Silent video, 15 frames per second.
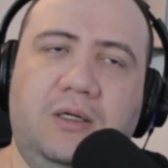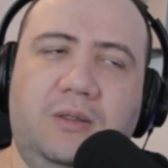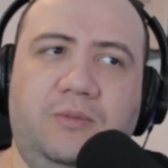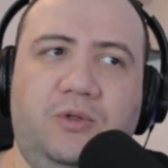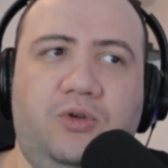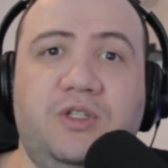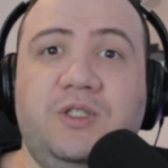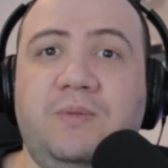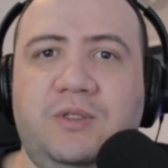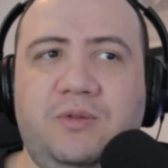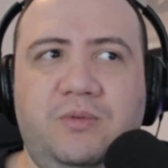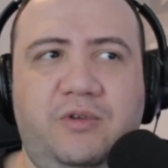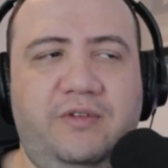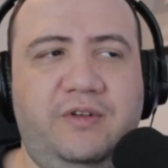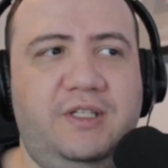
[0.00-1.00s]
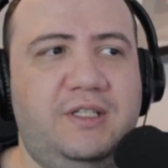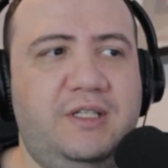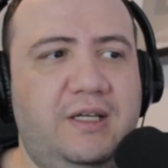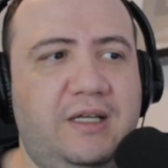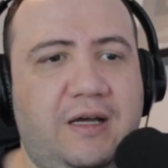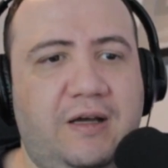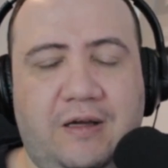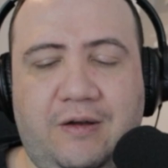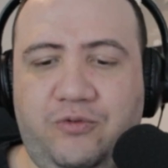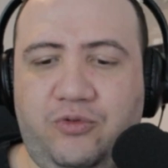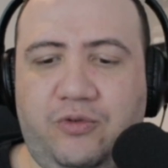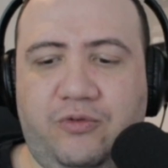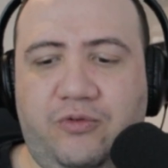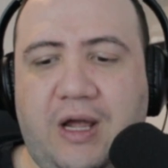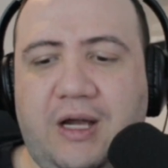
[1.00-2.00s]
Christmas movies. I've
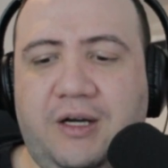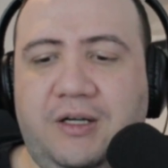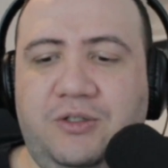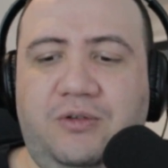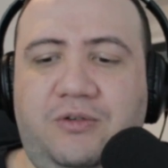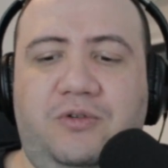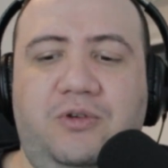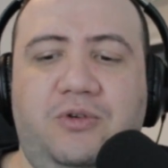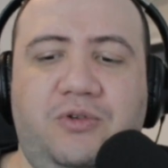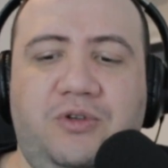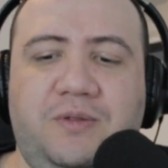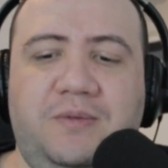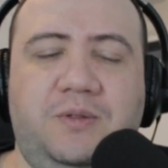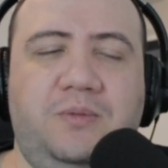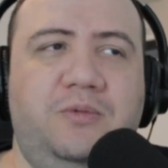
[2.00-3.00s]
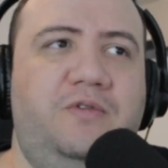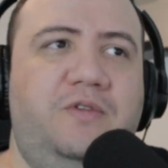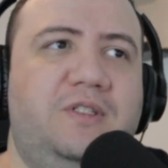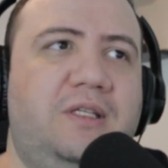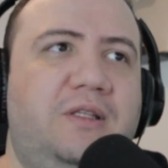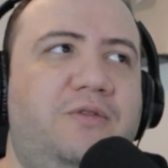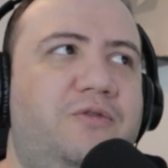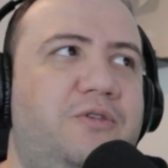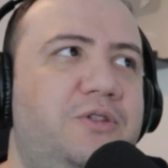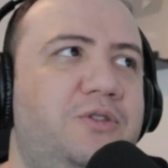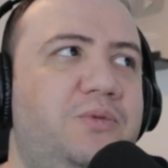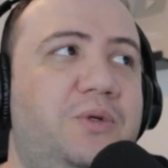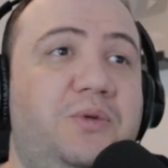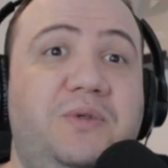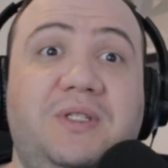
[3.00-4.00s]
reacted to a few Christmas movies, and the
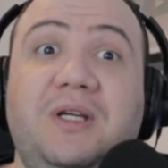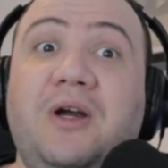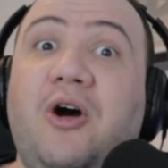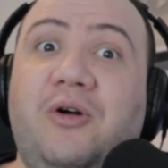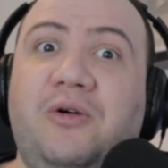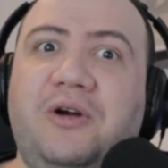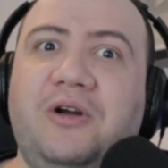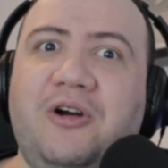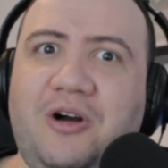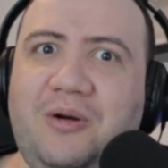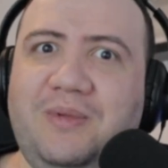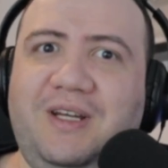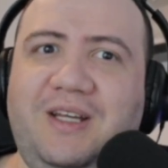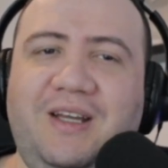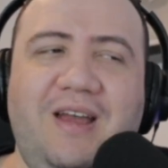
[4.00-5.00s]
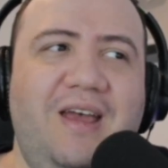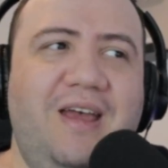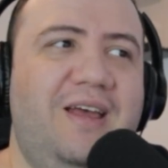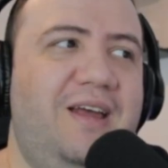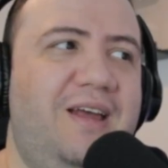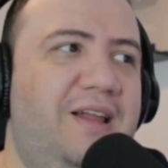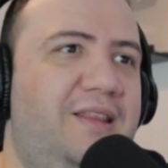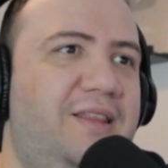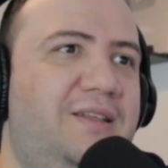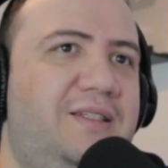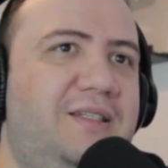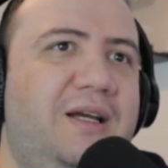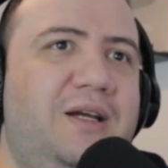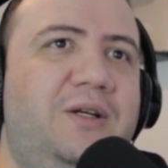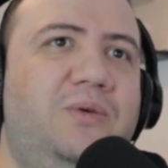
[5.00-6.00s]
first one was a horror comedy. The
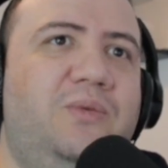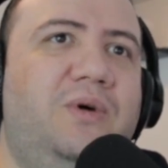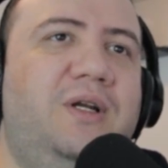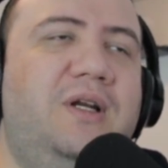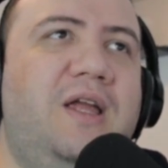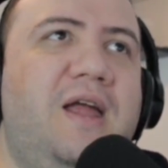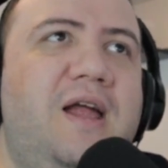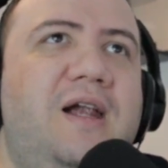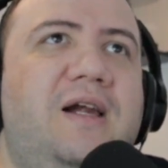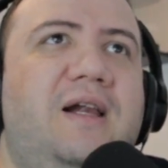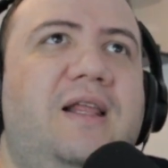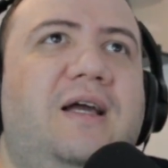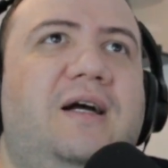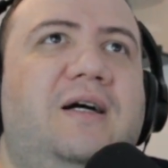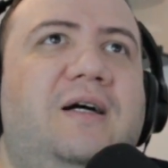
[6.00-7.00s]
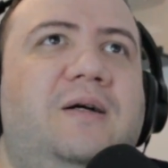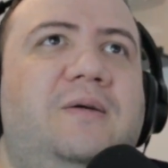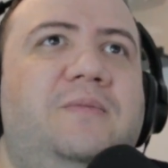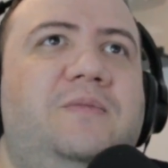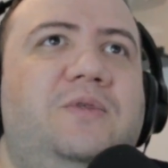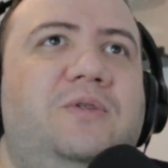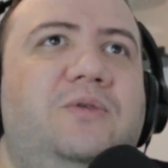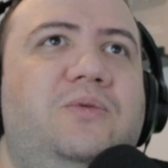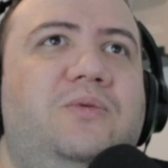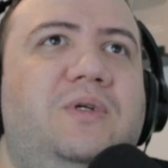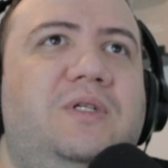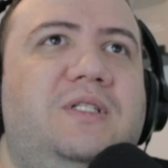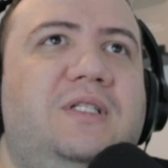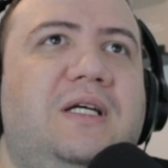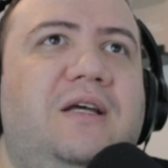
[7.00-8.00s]
second one
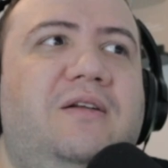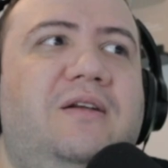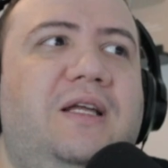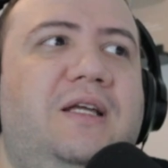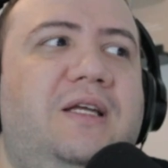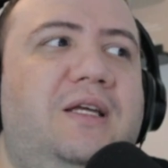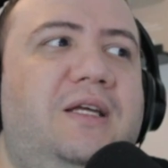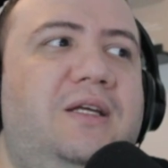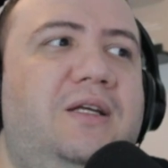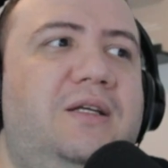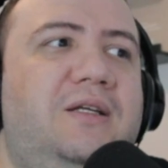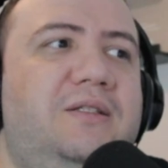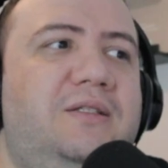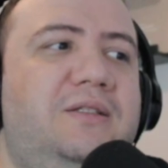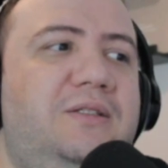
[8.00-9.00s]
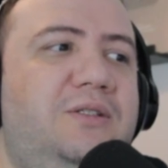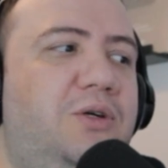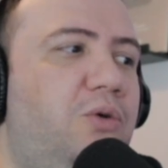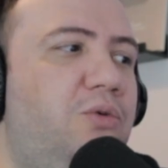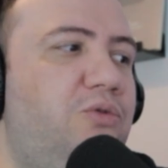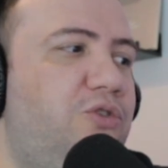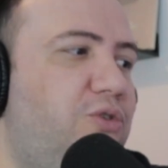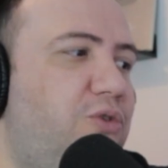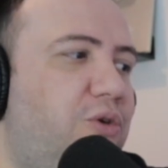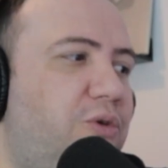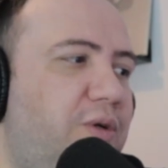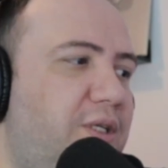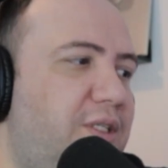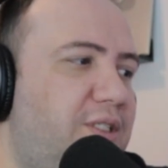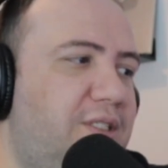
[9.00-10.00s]
was kind of like a ghost
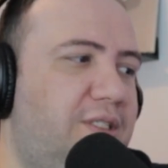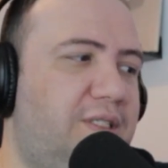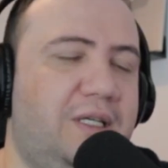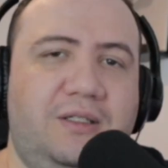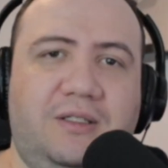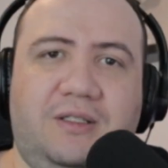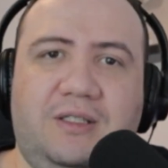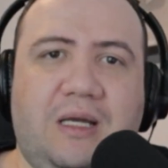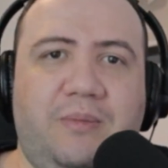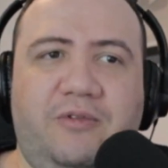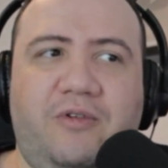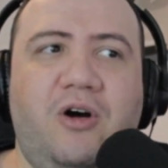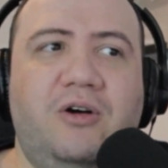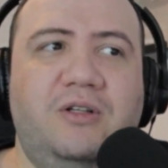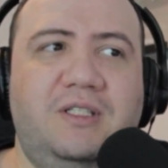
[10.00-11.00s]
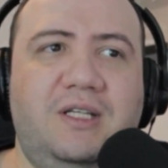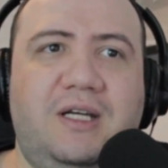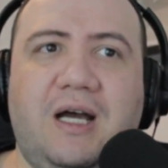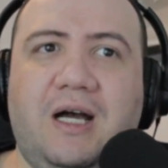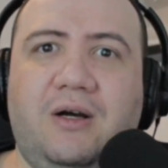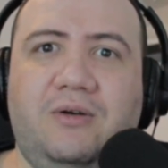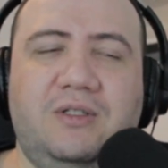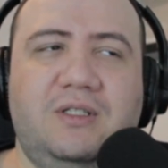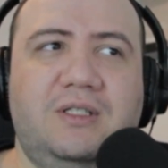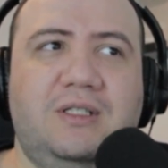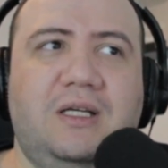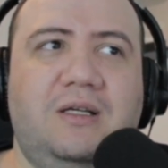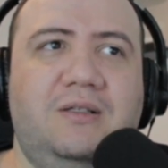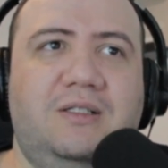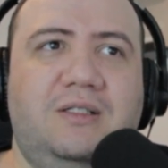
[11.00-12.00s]
story type of haunted house
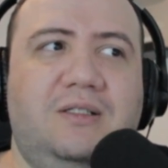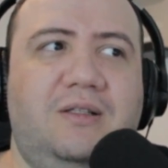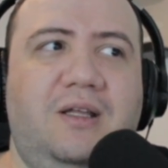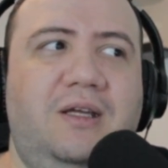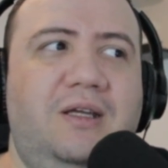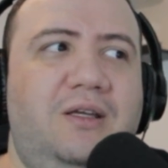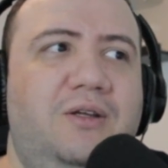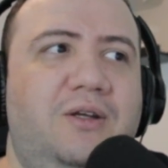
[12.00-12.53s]
thing,